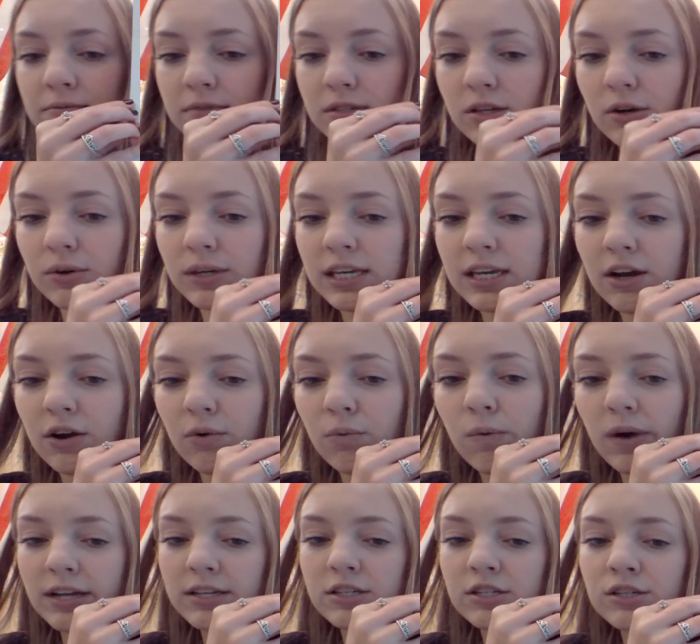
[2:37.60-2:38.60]
So here,
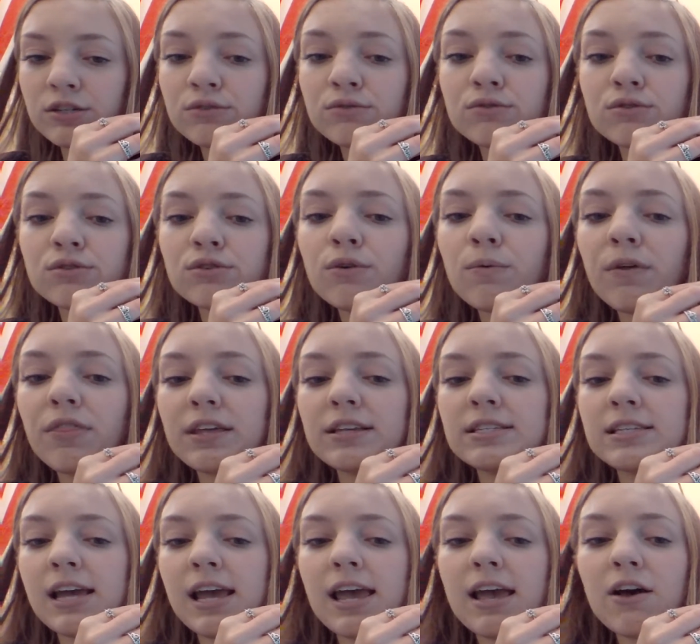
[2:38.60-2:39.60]
what do you do with a
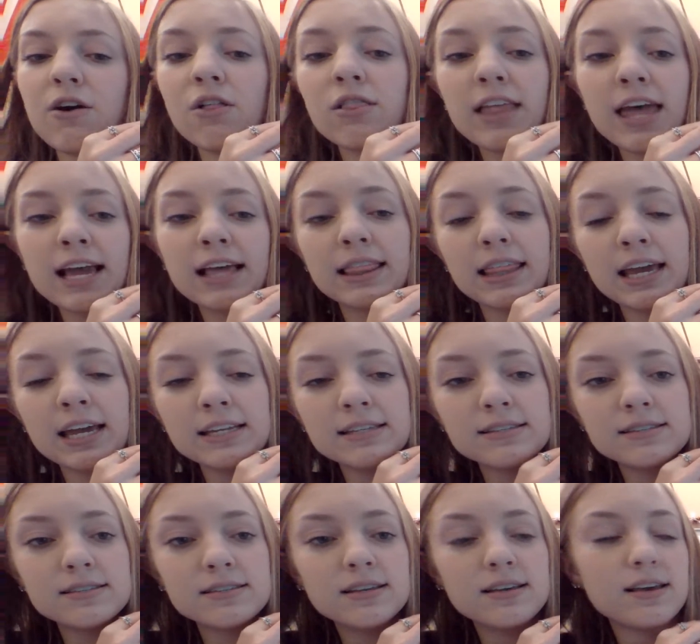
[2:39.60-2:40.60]
tail like
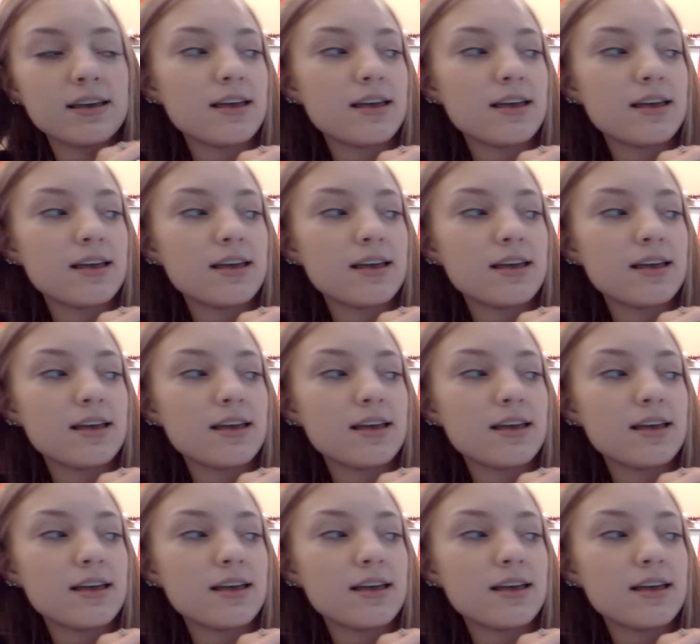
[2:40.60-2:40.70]
this?